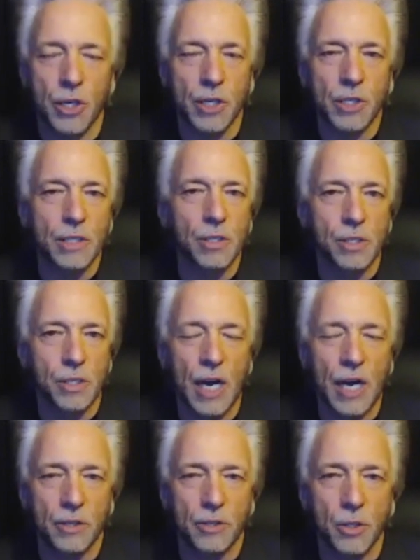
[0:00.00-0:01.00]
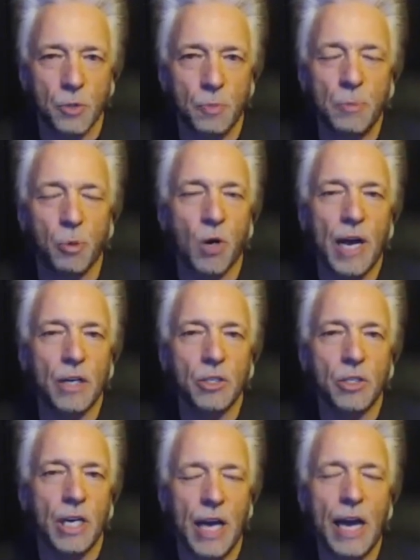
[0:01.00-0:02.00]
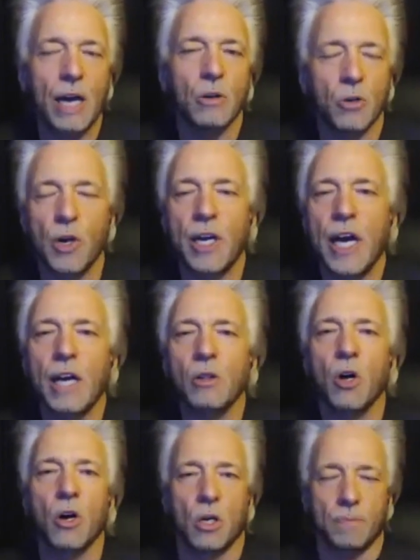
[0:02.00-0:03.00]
As a scientist, people are asking, Greg, how long